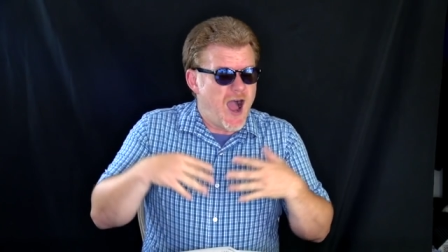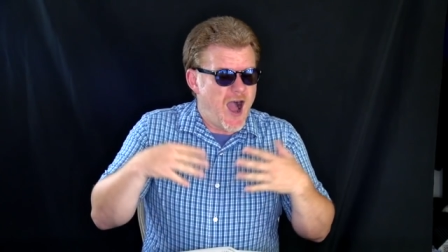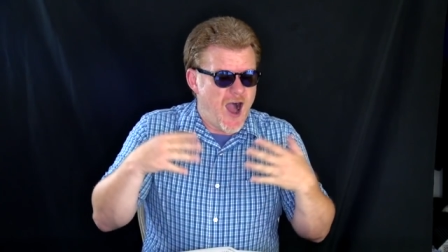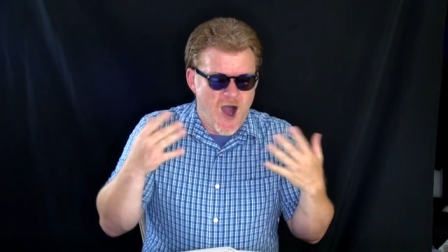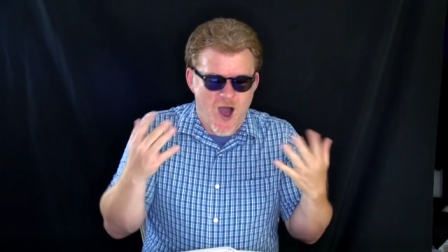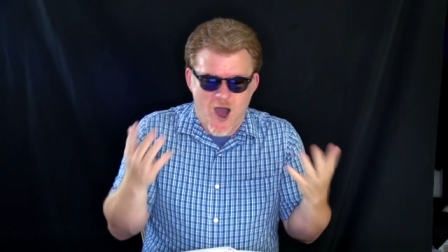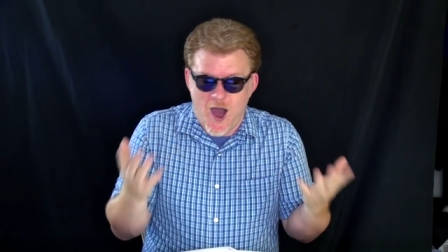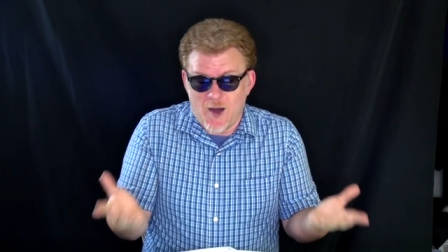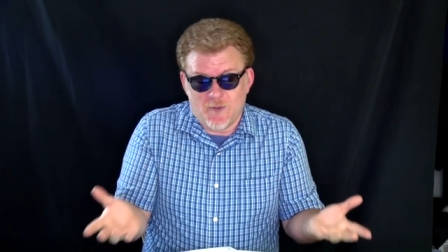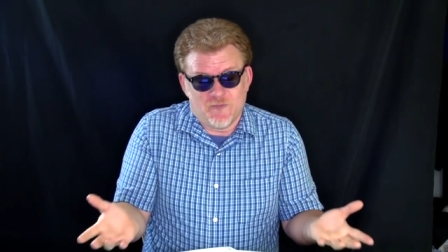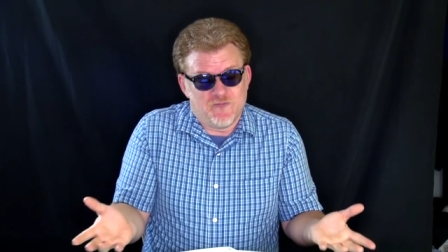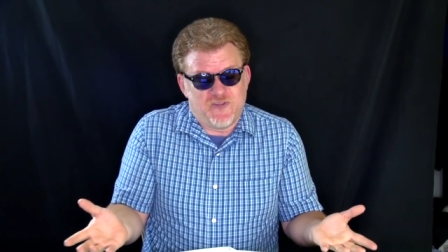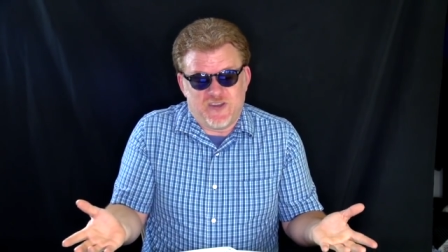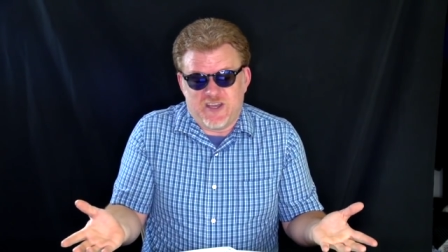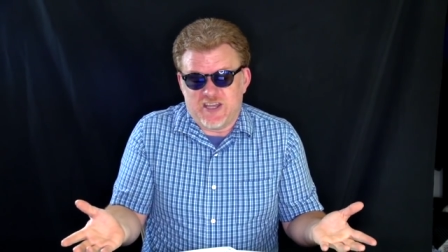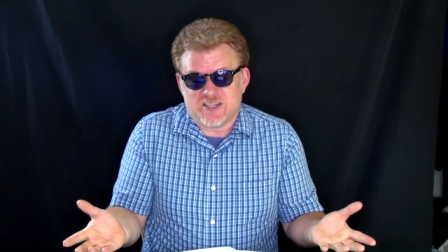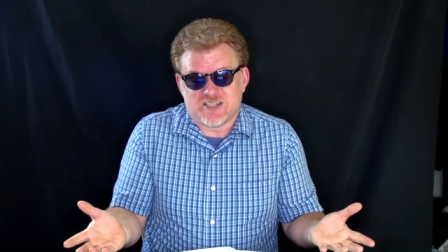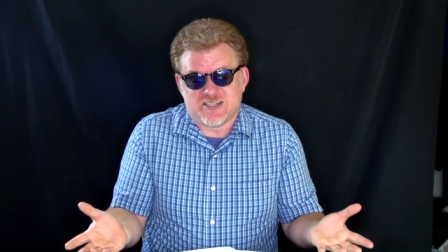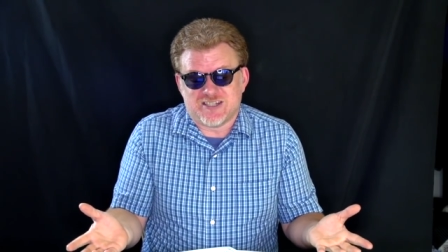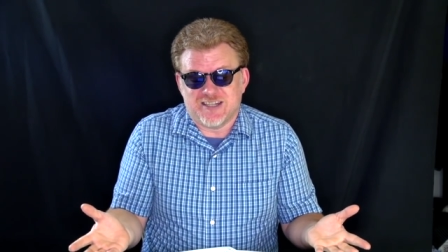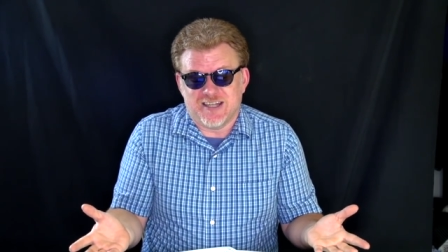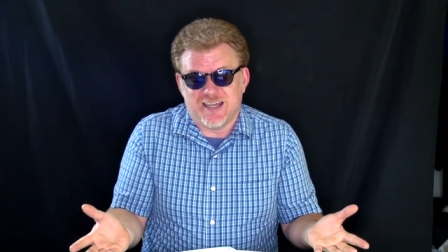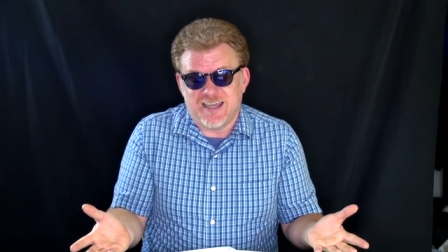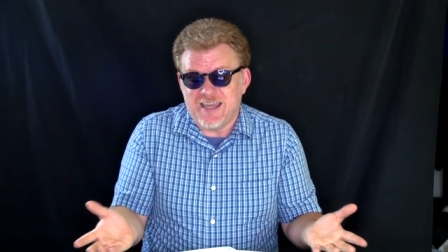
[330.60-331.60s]

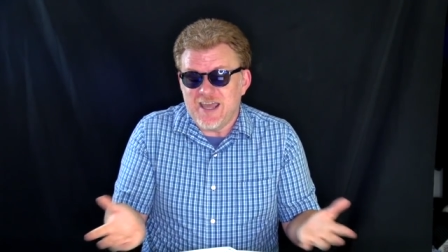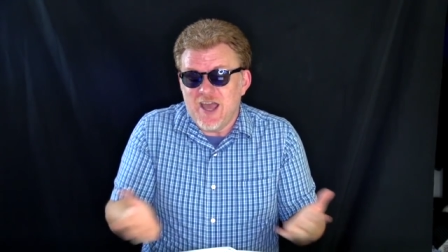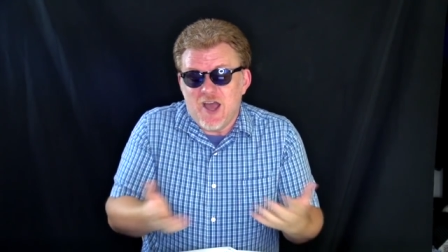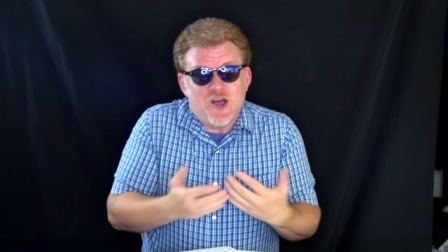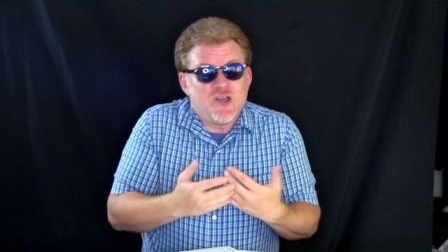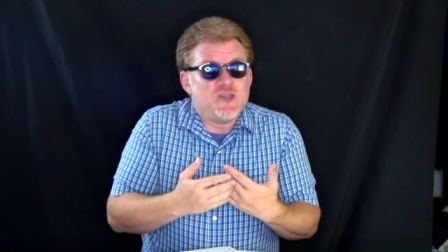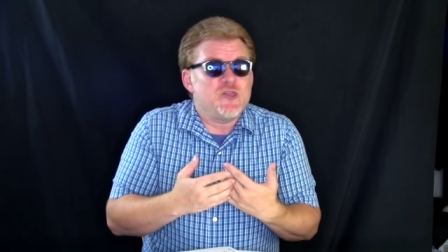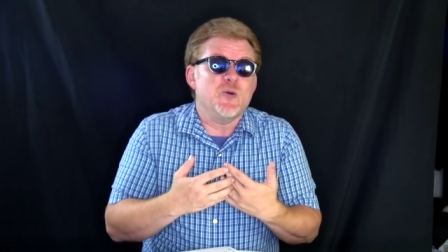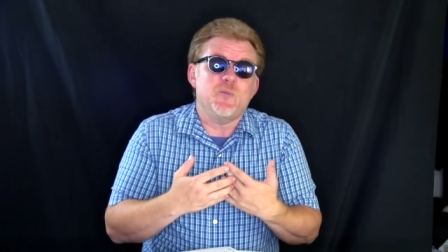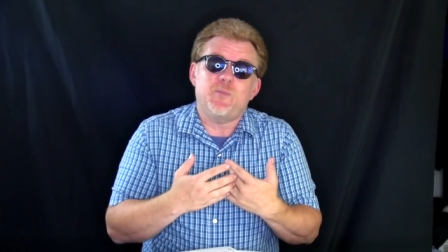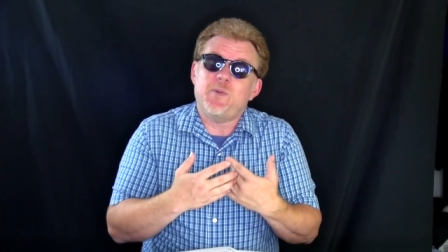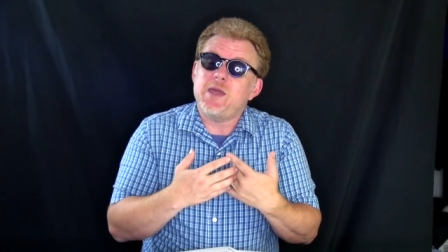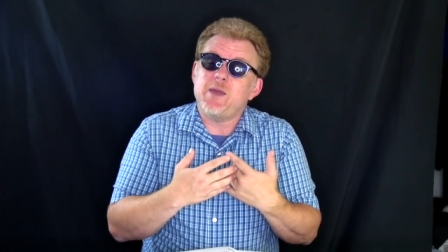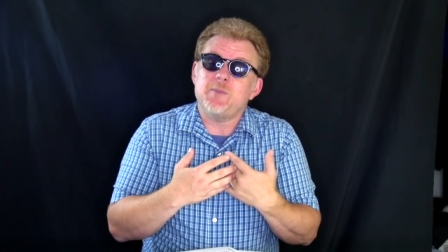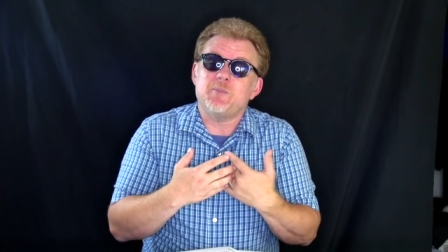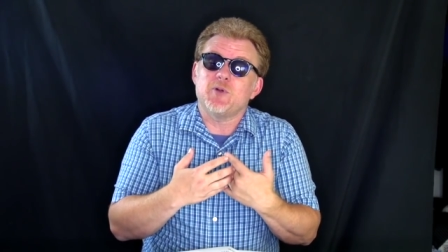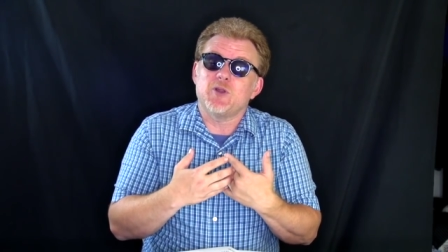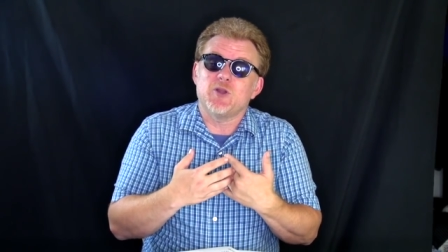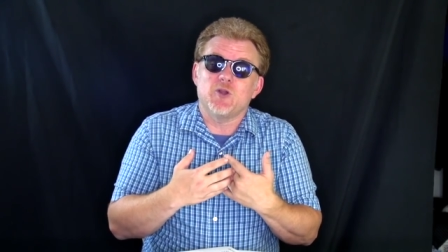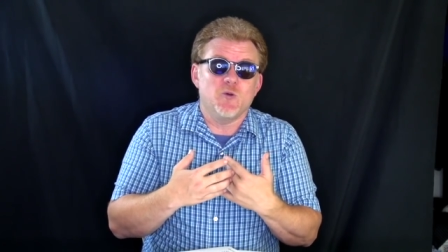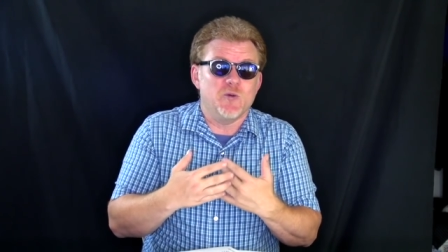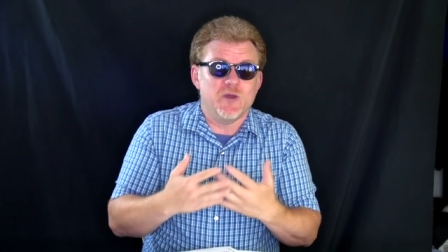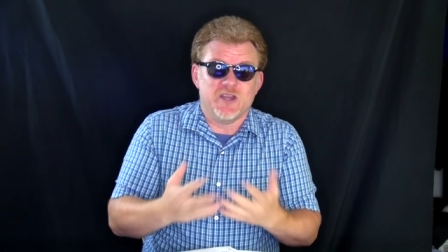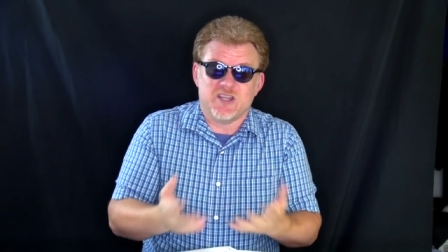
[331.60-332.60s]
Obviously, the
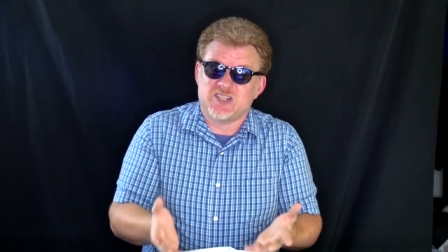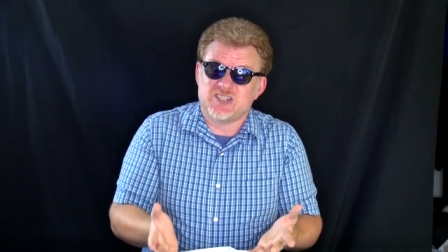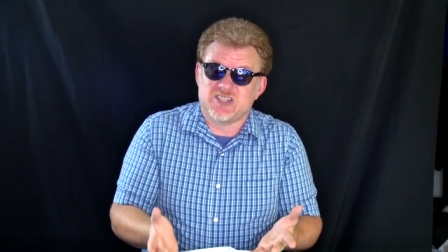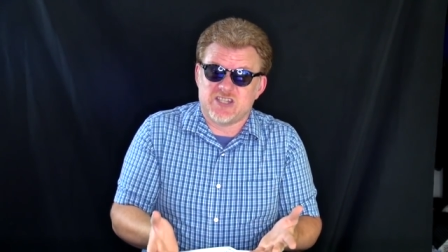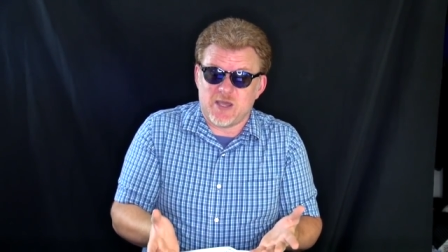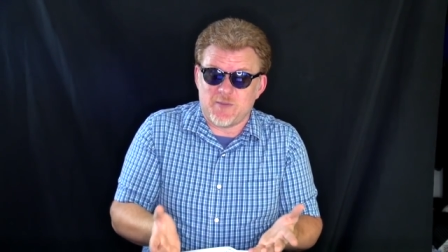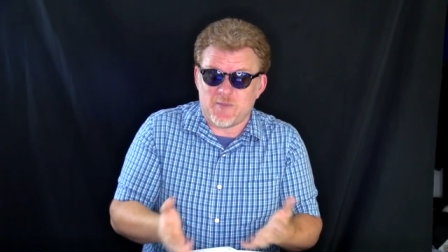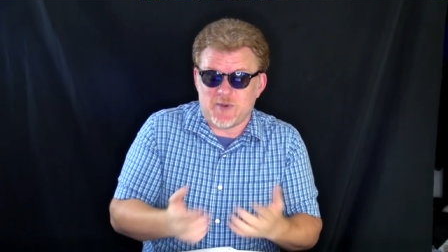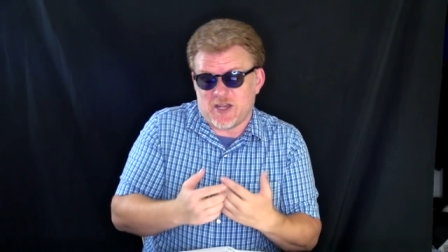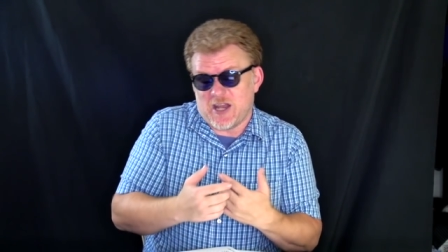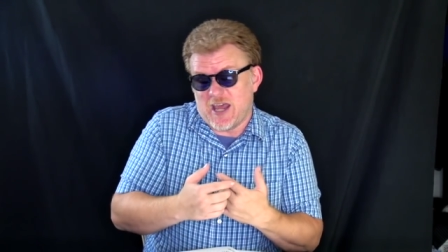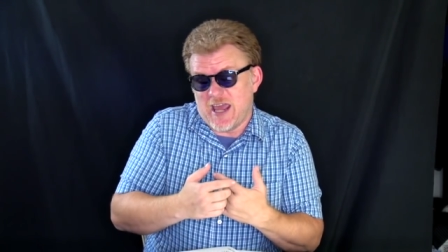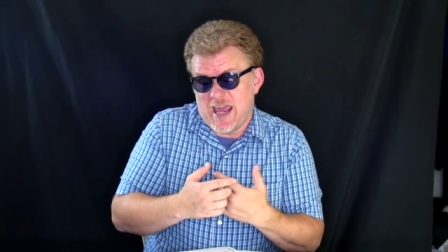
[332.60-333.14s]
people who exhibit